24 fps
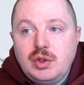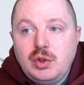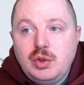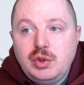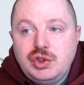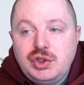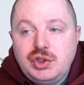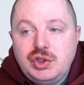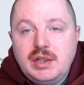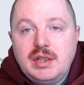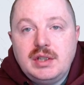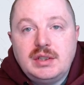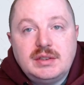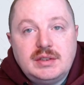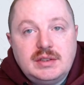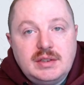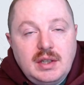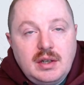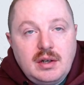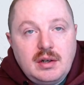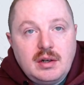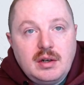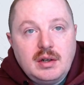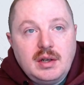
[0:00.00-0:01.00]
who should
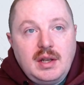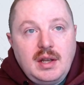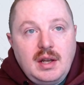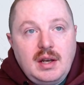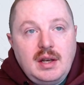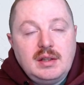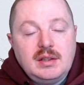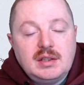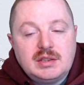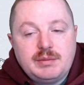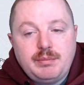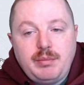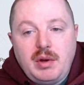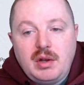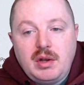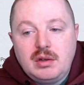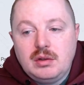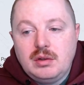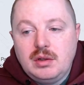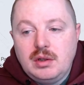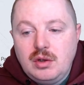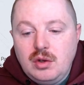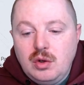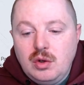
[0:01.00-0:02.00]
consider getting this
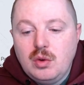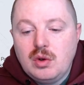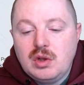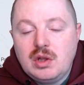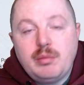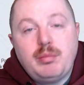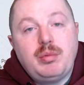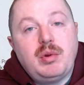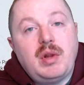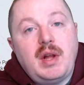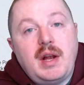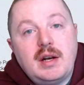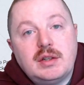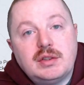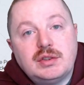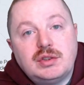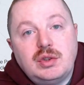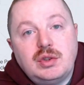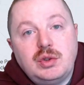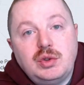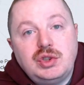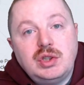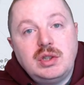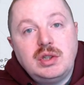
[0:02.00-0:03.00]
bundle, and who are the players
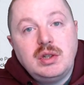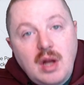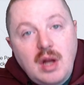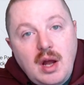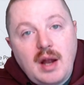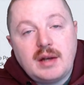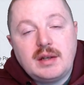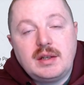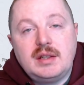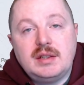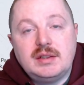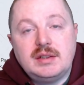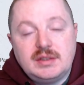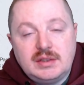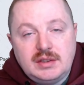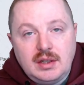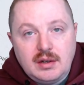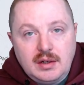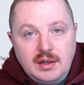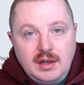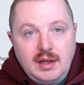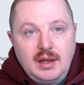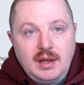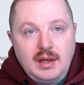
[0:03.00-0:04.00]
who should not
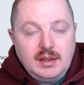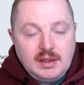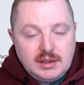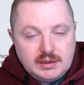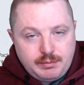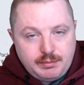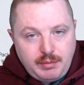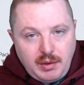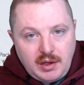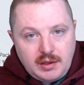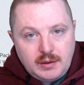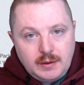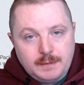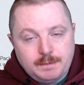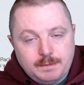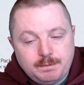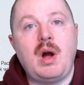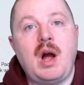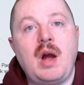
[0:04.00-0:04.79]
consider getting this bundle?